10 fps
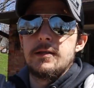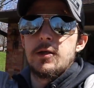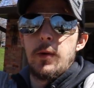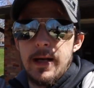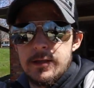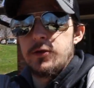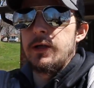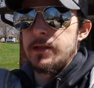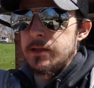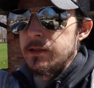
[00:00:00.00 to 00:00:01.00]
so as you
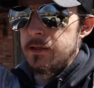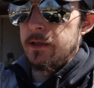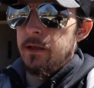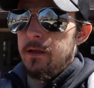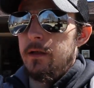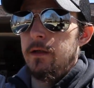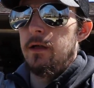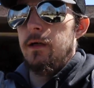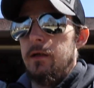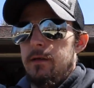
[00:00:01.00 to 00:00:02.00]
guys can see,
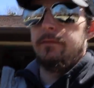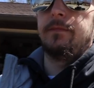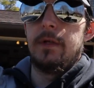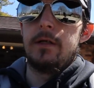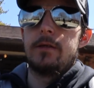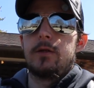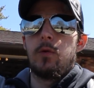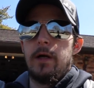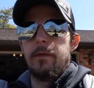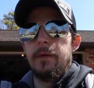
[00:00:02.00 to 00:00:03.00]
there's
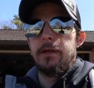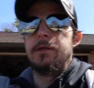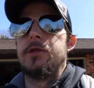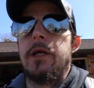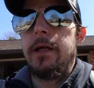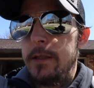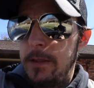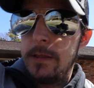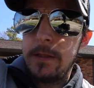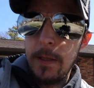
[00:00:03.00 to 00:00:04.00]
quite a bit of
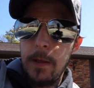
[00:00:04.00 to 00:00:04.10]
changes to the